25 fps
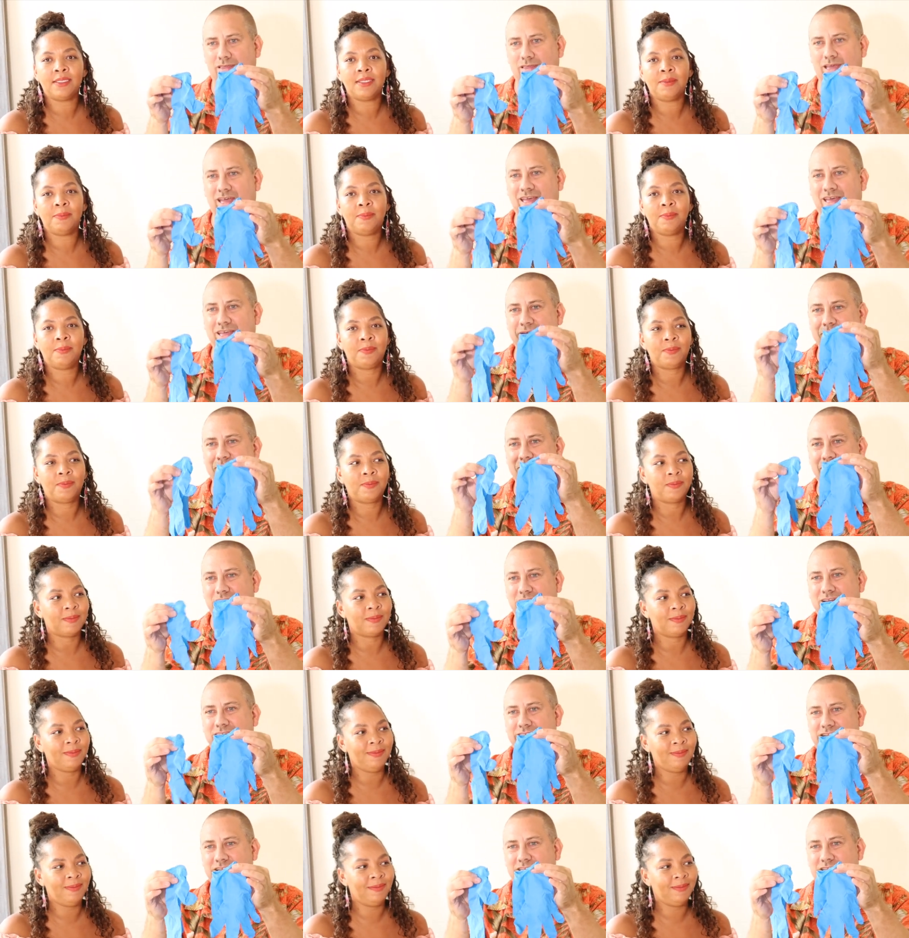
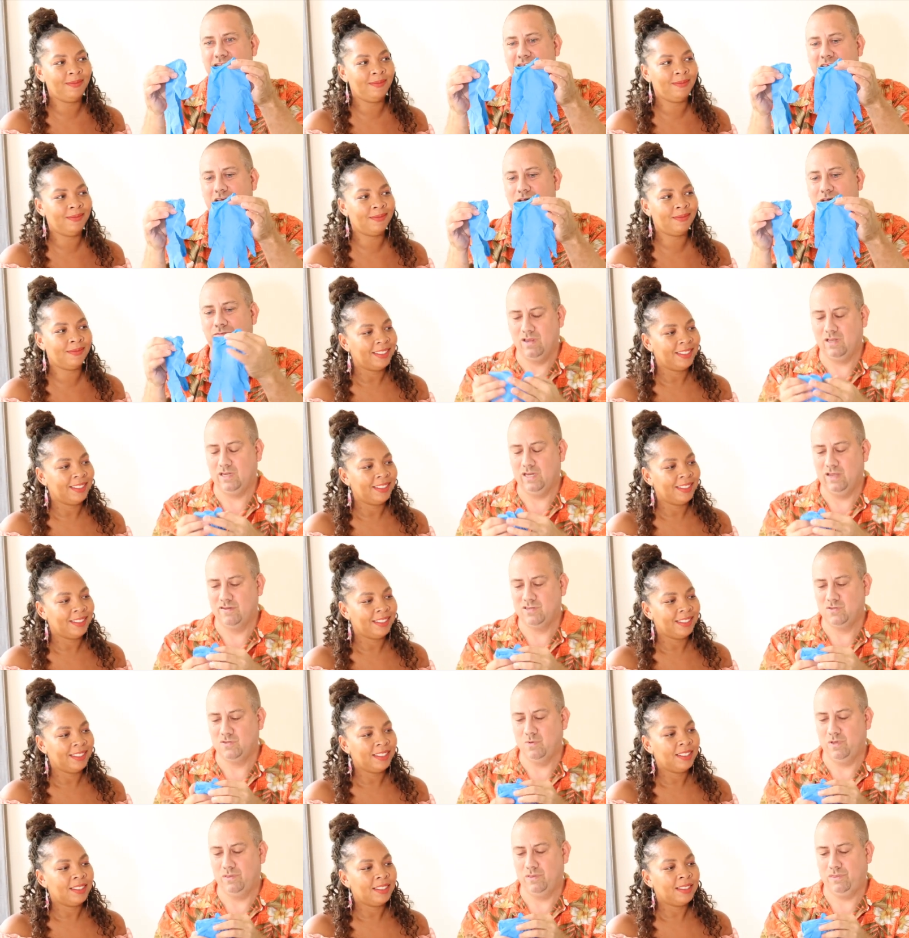Speaker 1: But just have the
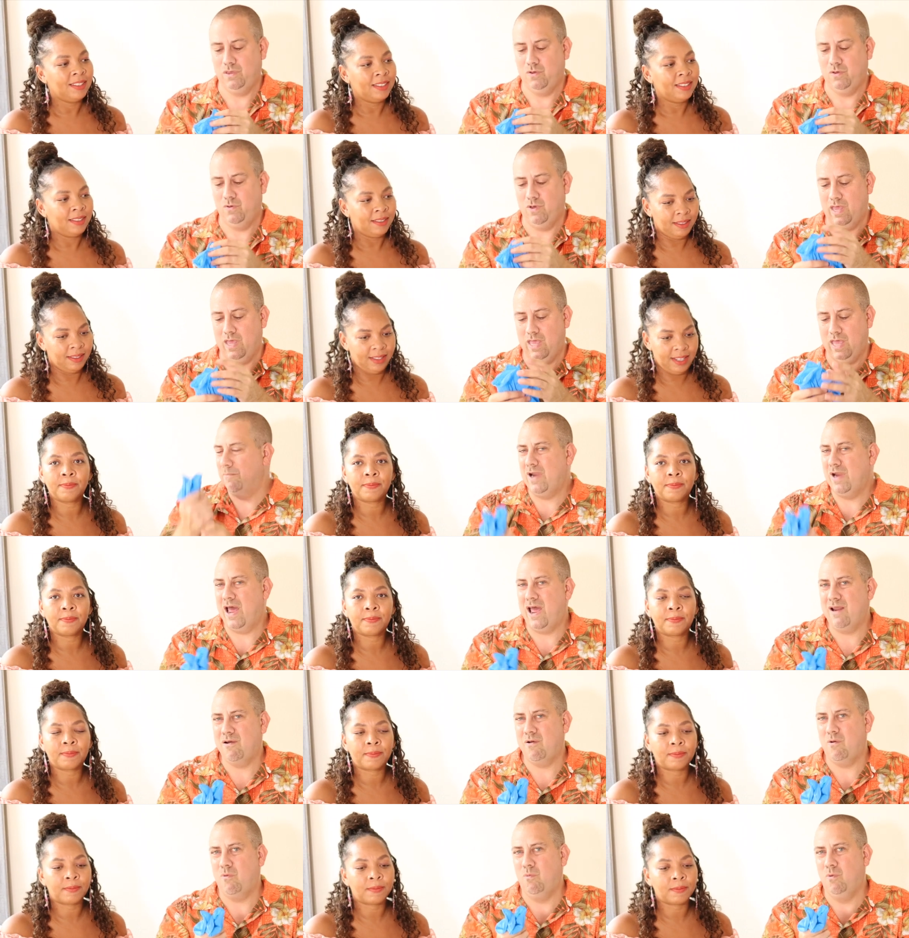gloves with you. I'm
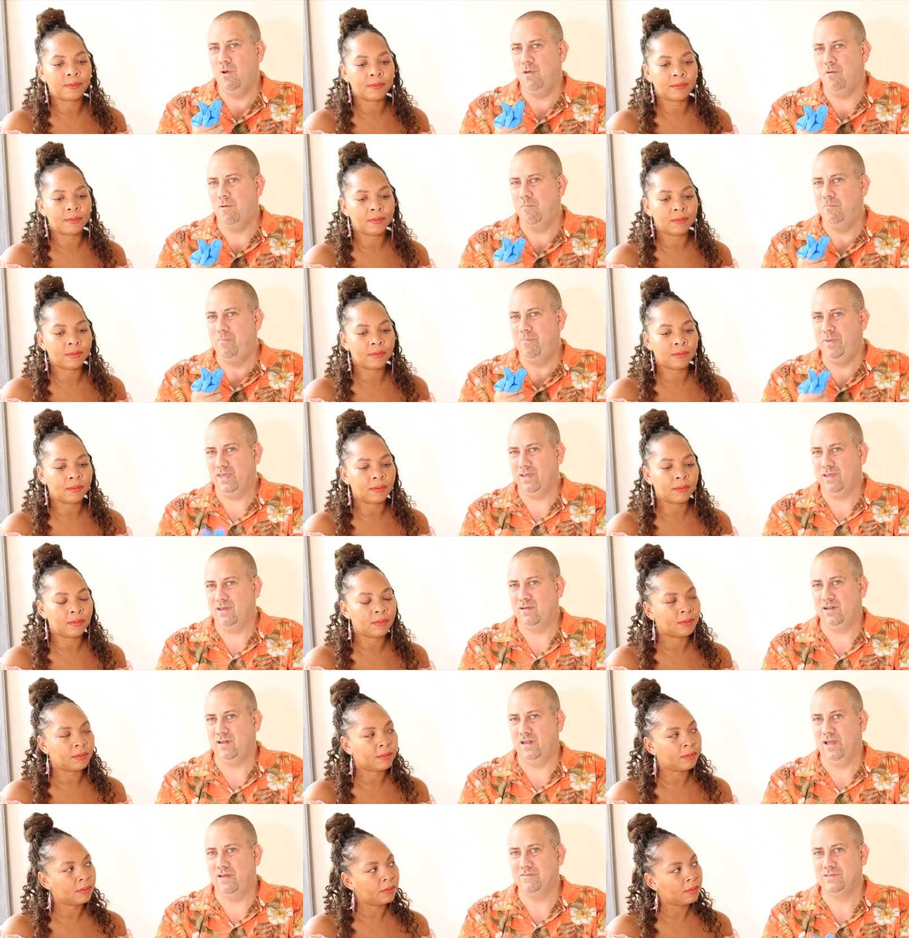not real big on
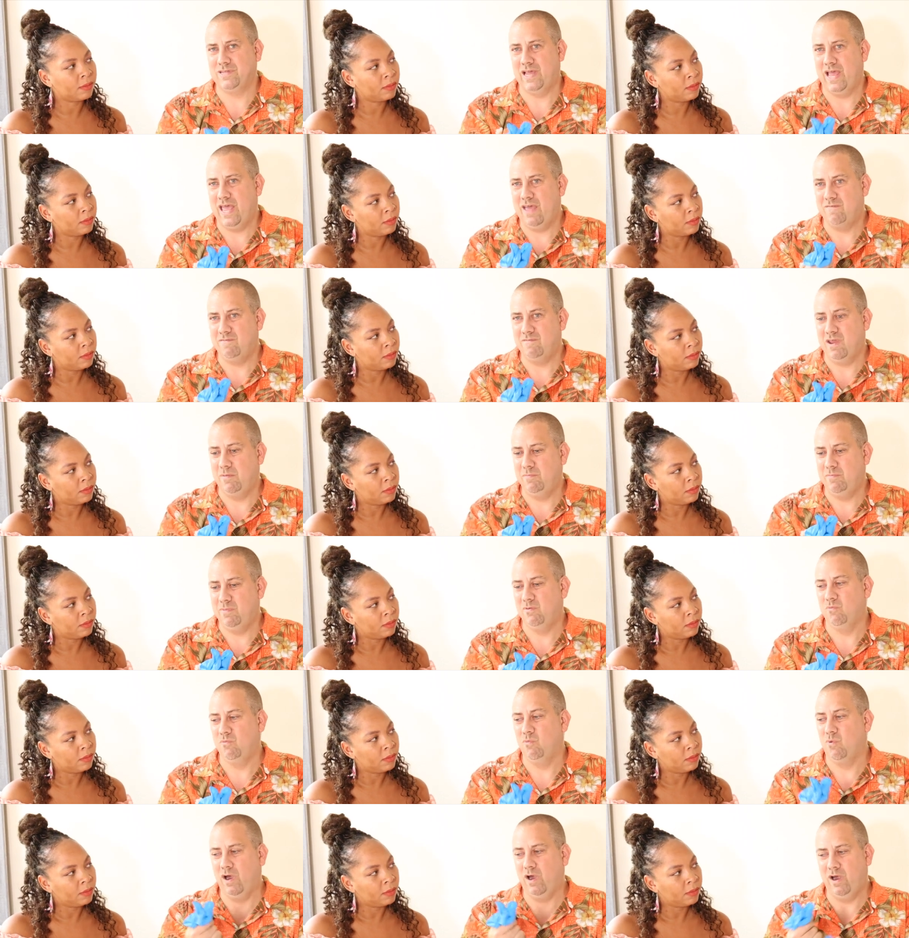gloves. I have not
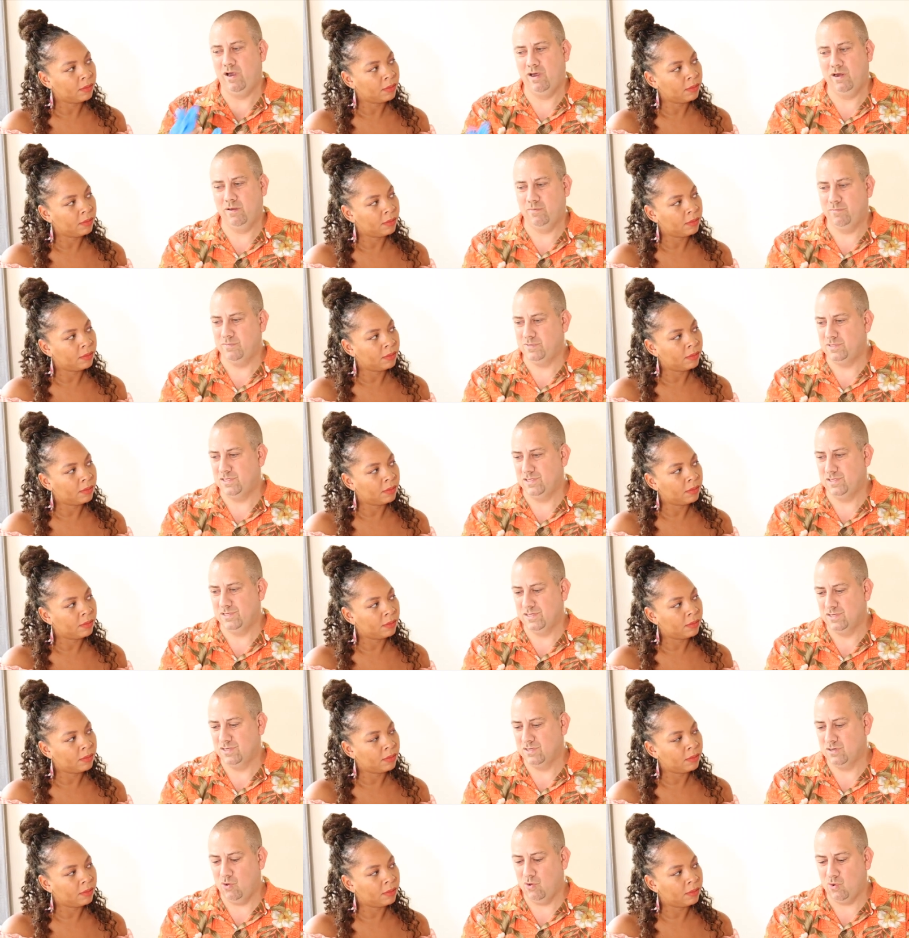been wearing them since
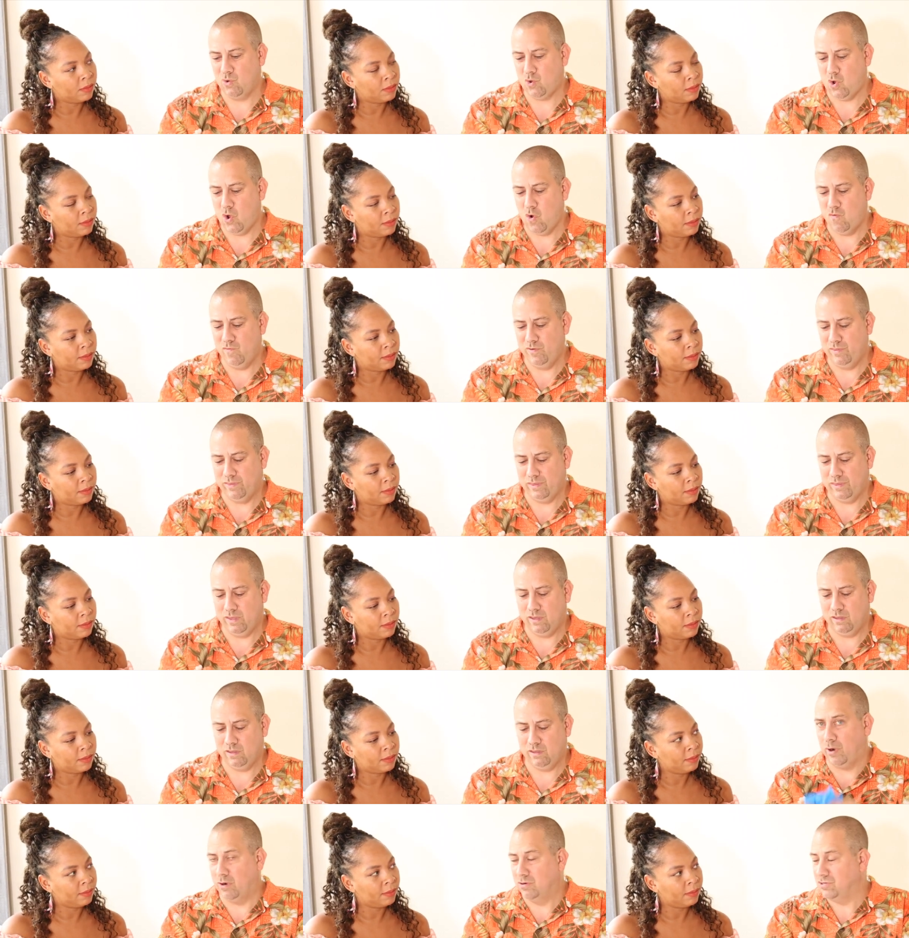this whole COVID
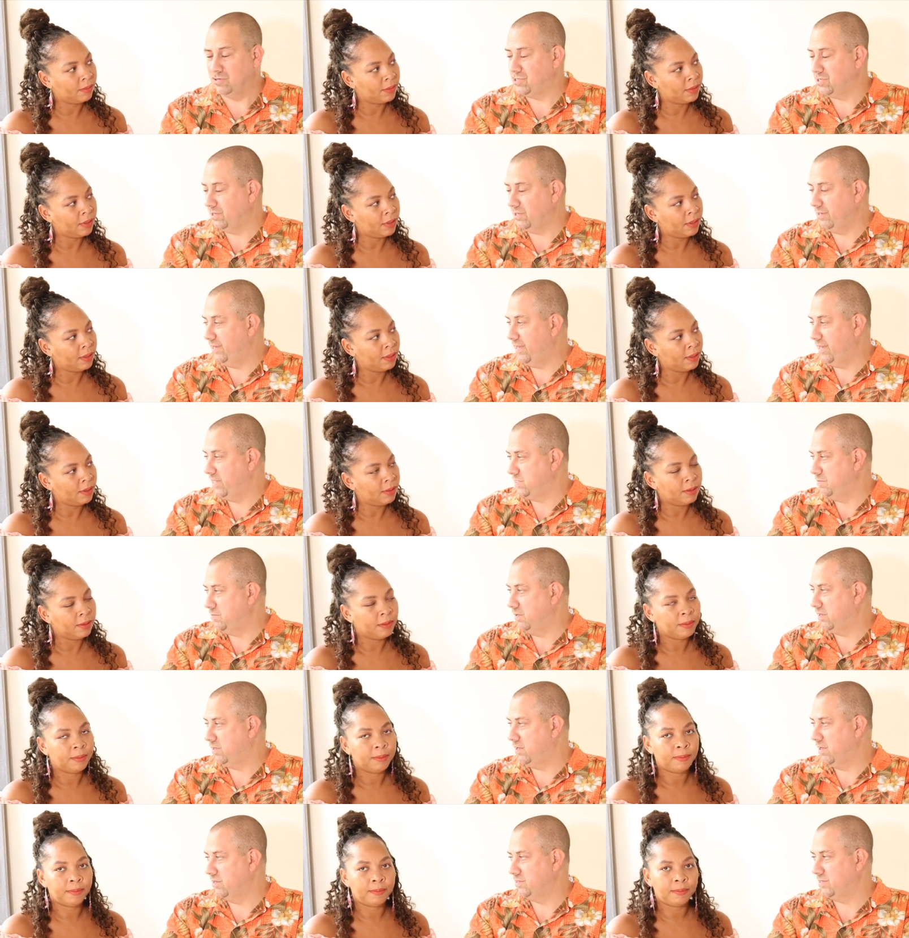thing. Personally, that's
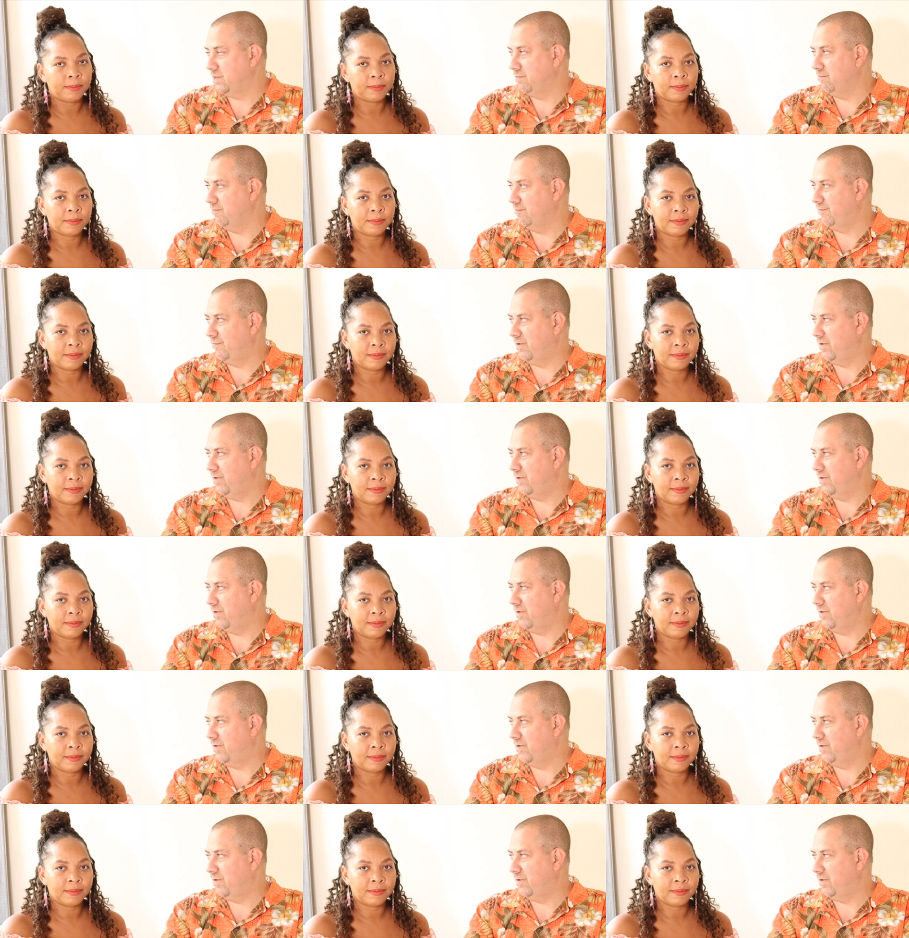because I'm